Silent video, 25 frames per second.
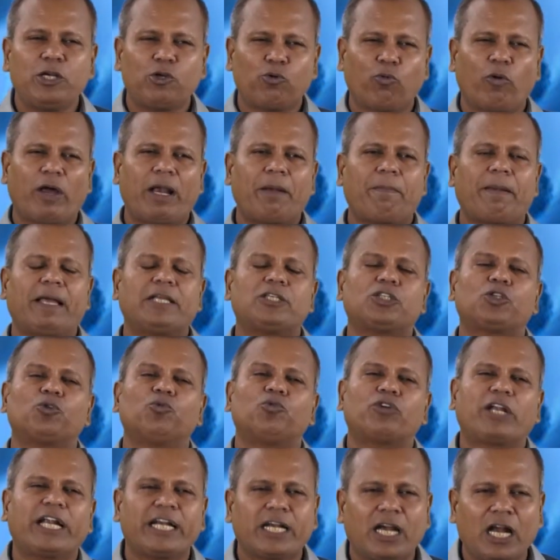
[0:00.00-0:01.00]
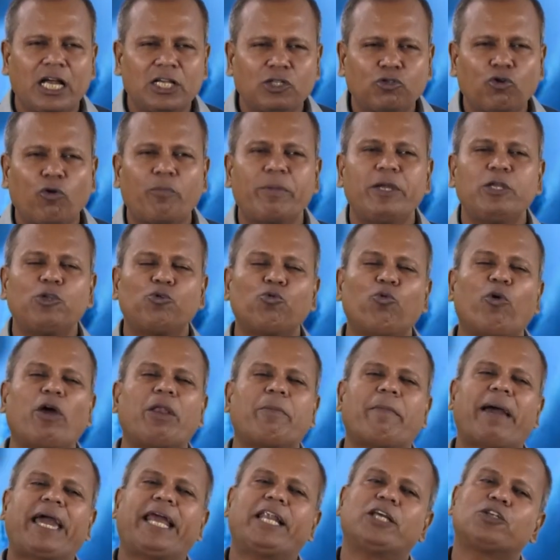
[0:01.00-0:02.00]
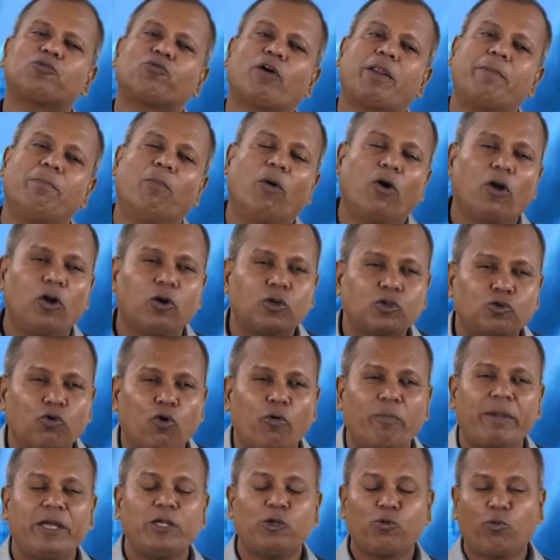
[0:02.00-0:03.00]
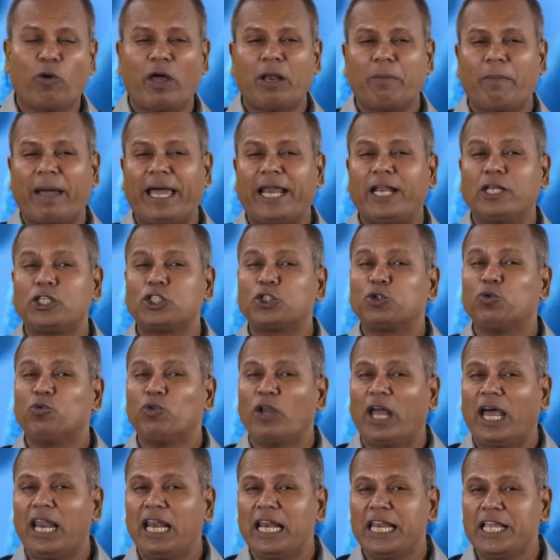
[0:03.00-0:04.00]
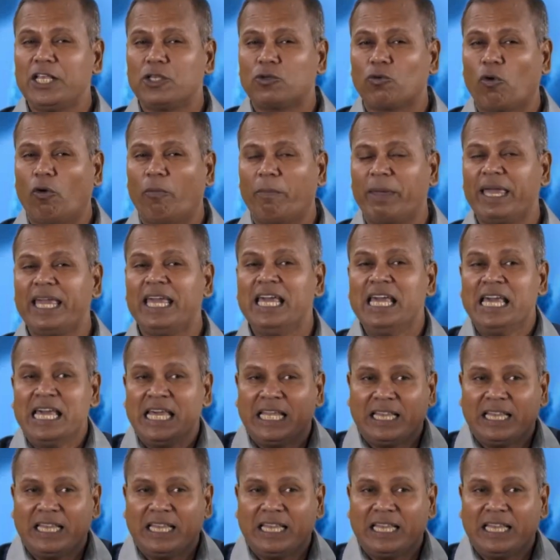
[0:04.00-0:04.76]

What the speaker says: 2n plus 2 tetrasomy, 2n minus 1 monosomy, 2n minus 2 nullisomy.